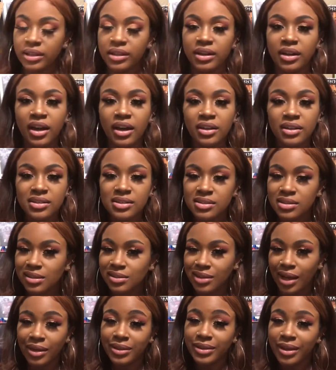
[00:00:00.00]
the colors look
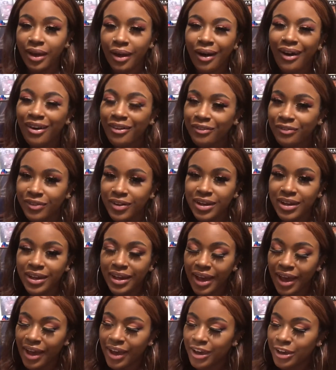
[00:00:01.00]
like they all fun and
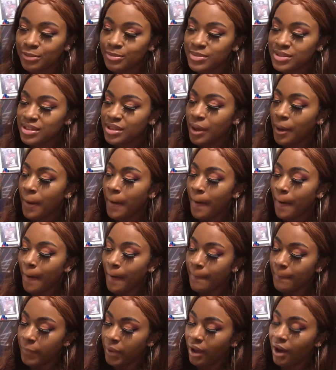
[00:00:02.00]
games,
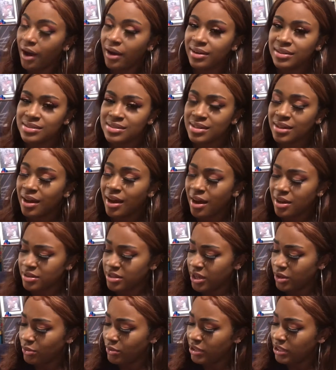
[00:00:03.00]
but honest to God,
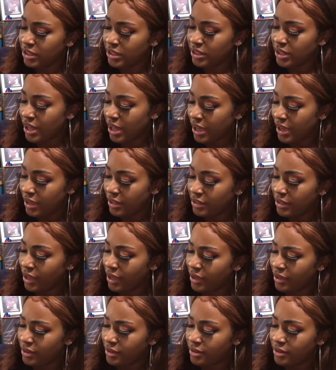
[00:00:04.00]
they really not.
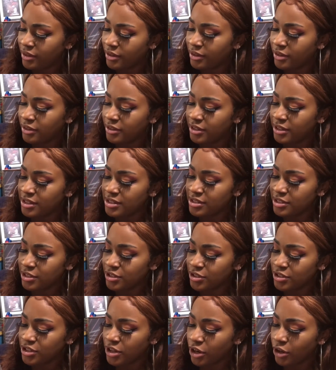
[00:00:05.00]
Like, this
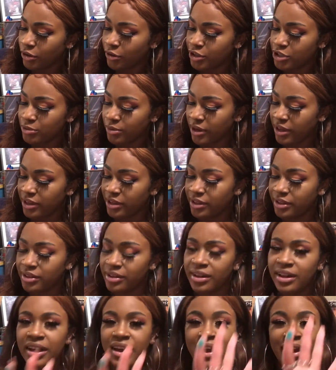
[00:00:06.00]
little turquoise right here,
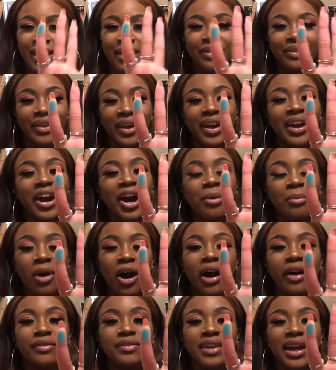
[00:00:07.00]
they come
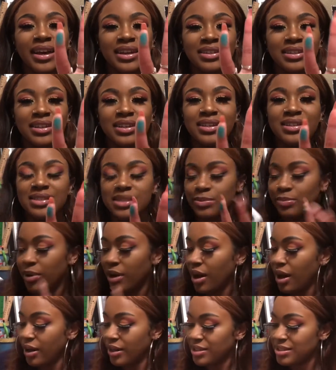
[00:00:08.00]
off like this, but
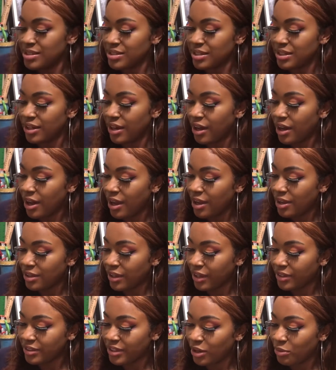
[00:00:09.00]
honest to God,
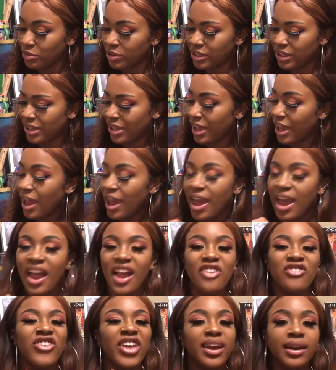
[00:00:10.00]
like,
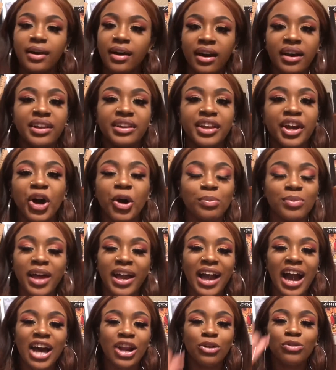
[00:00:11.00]
they cutting up.
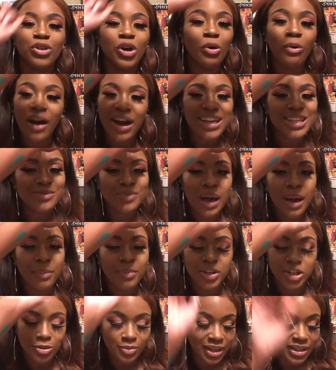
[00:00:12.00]
Like, I don't know why it's
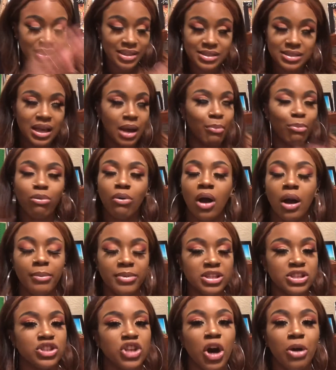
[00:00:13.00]
popping up like this. I
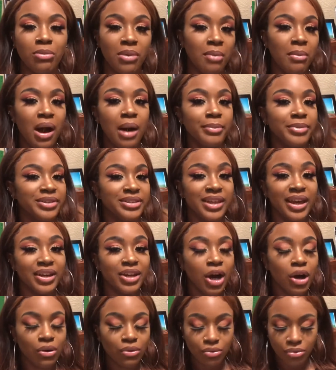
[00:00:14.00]
promise on my mama, they
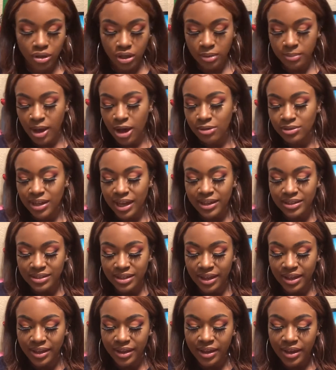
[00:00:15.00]
don't come out like
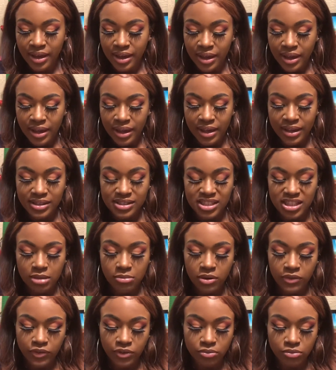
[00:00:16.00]
that. And
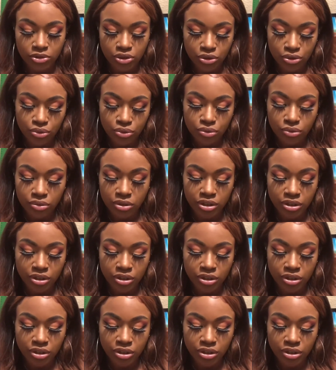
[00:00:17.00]
some of them do.